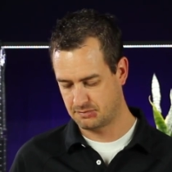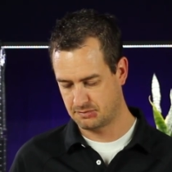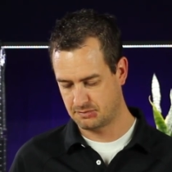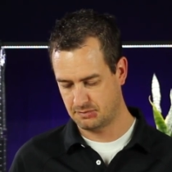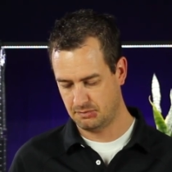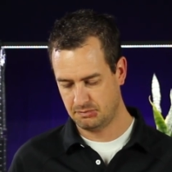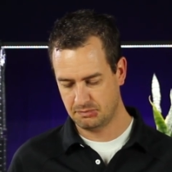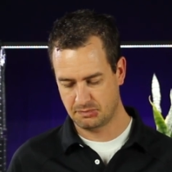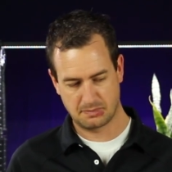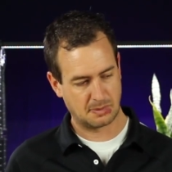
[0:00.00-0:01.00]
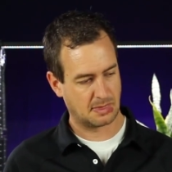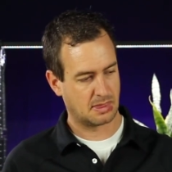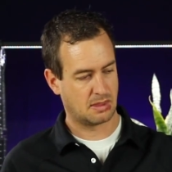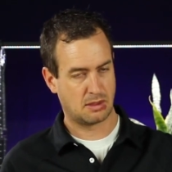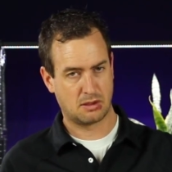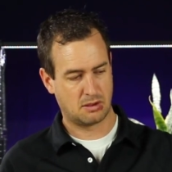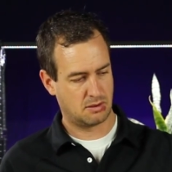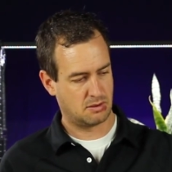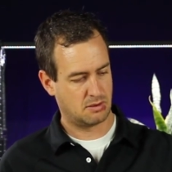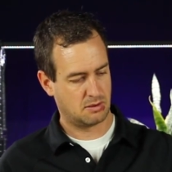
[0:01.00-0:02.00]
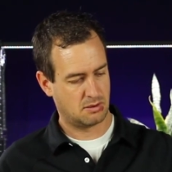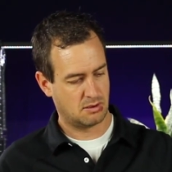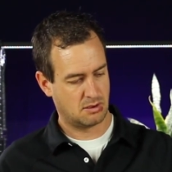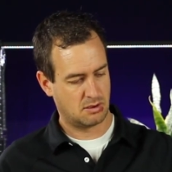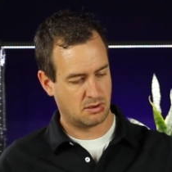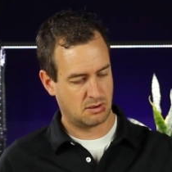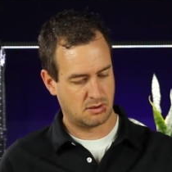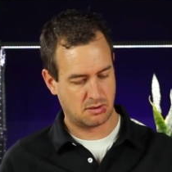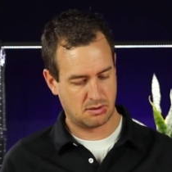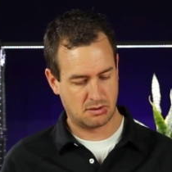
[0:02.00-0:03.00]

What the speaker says: [no speech]